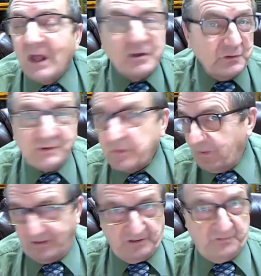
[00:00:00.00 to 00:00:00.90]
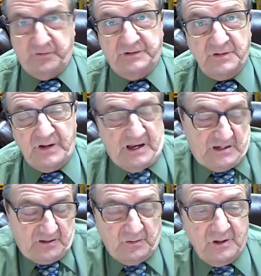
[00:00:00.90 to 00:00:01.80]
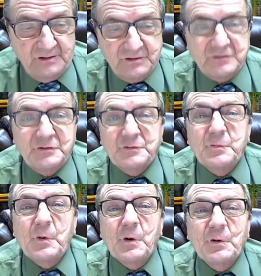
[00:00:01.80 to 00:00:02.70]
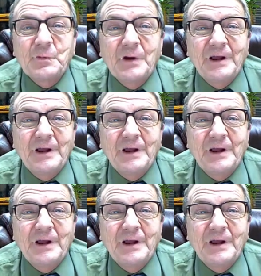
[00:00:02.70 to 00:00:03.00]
There is a big difference. Come on, there's more